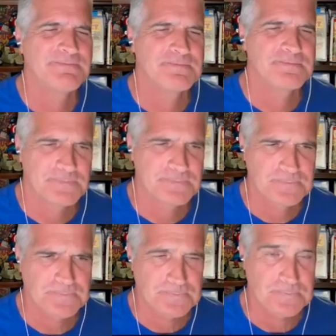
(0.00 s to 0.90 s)
because
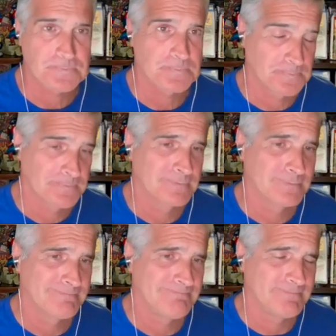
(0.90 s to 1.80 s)
yeah, because he
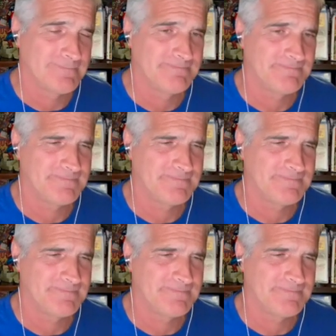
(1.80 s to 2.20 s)
has kind of